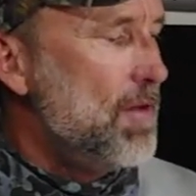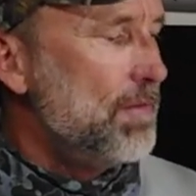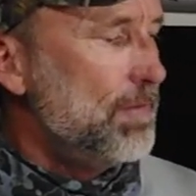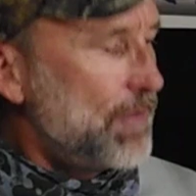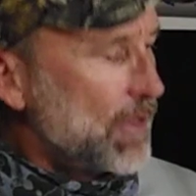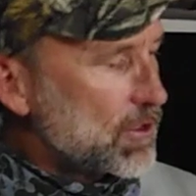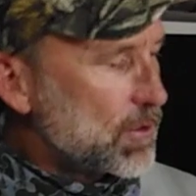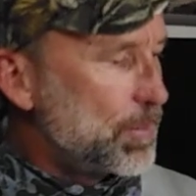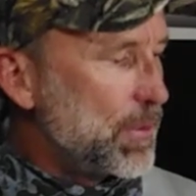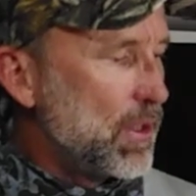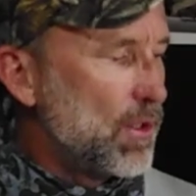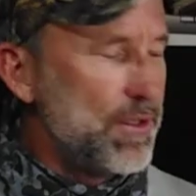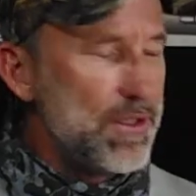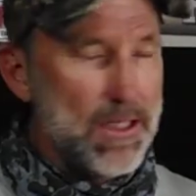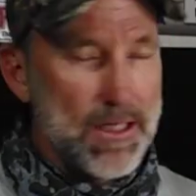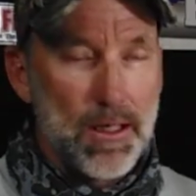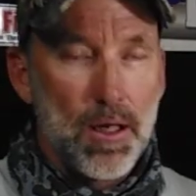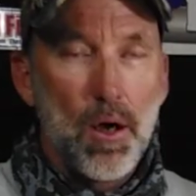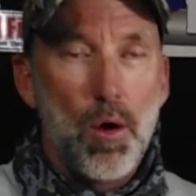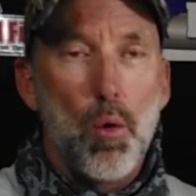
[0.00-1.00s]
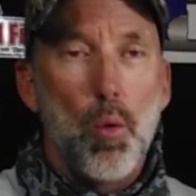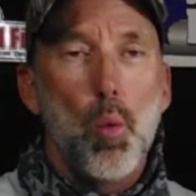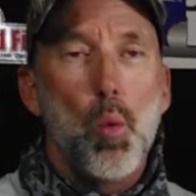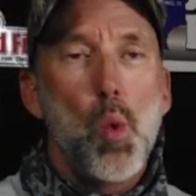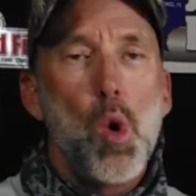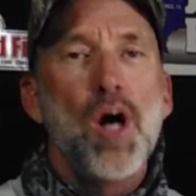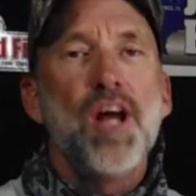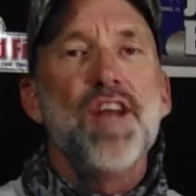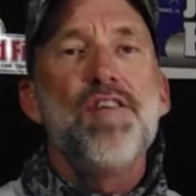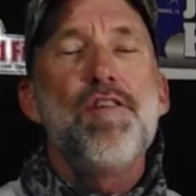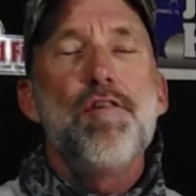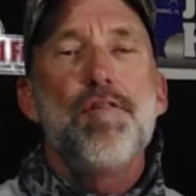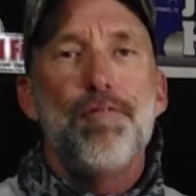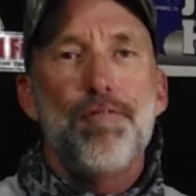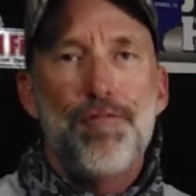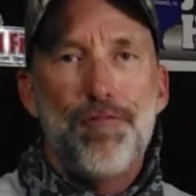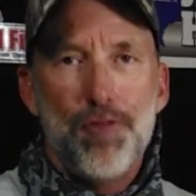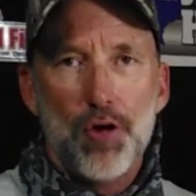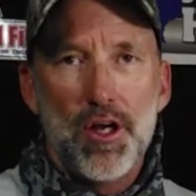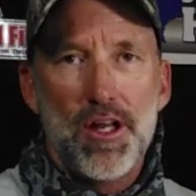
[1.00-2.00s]
Visibility, one
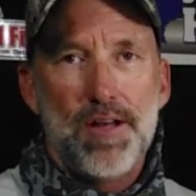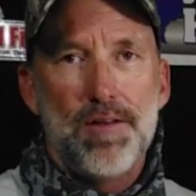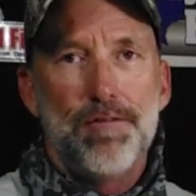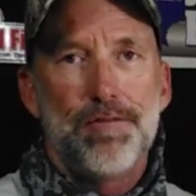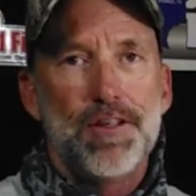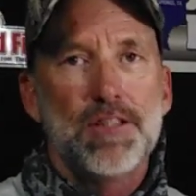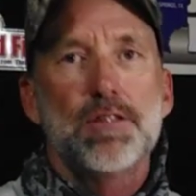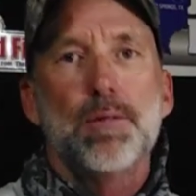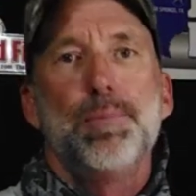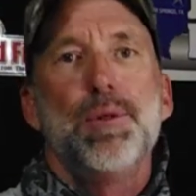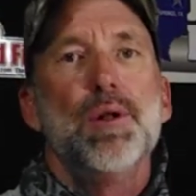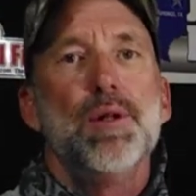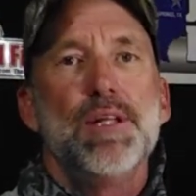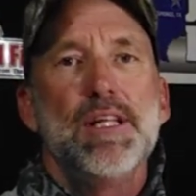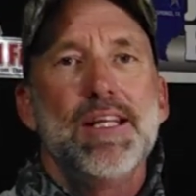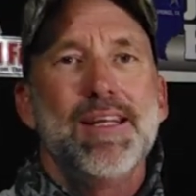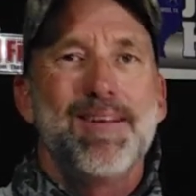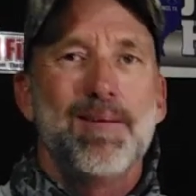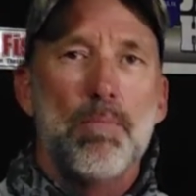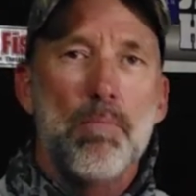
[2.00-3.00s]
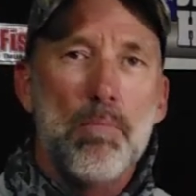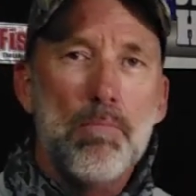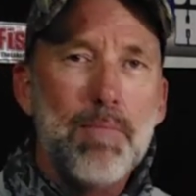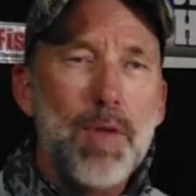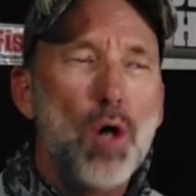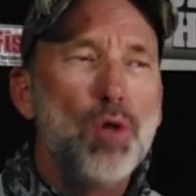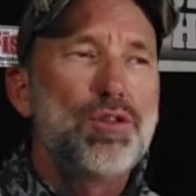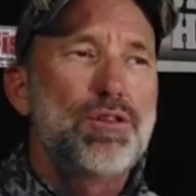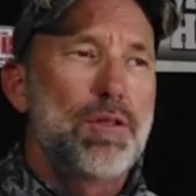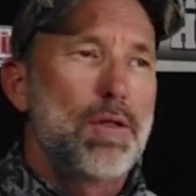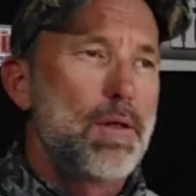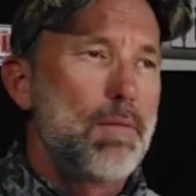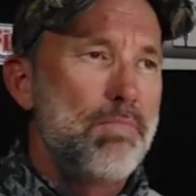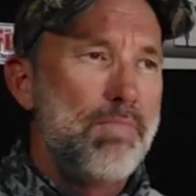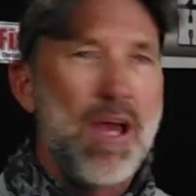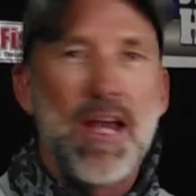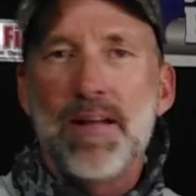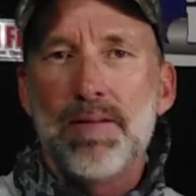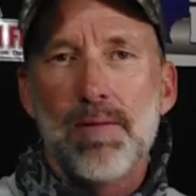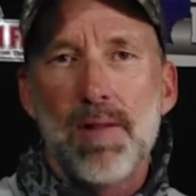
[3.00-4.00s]
foot visibility in most of the
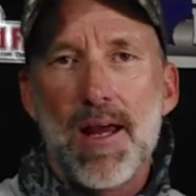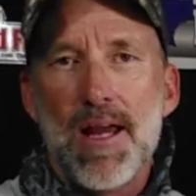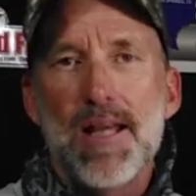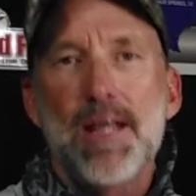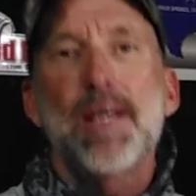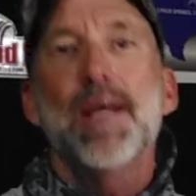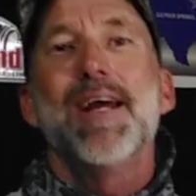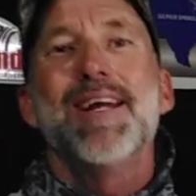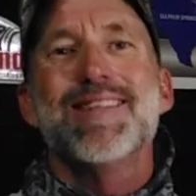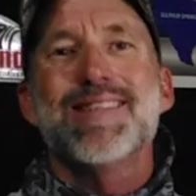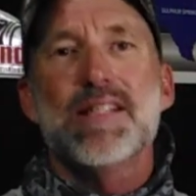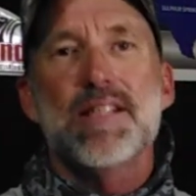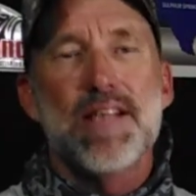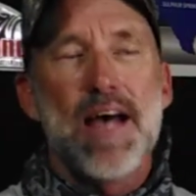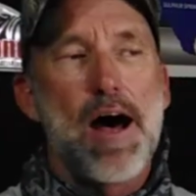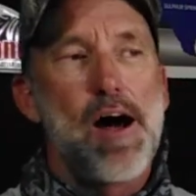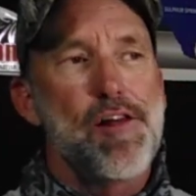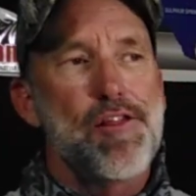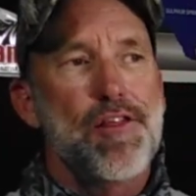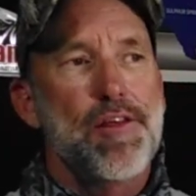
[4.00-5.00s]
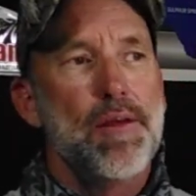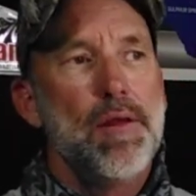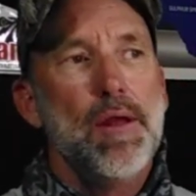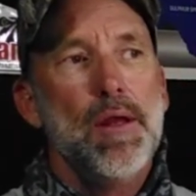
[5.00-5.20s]
main lake and south.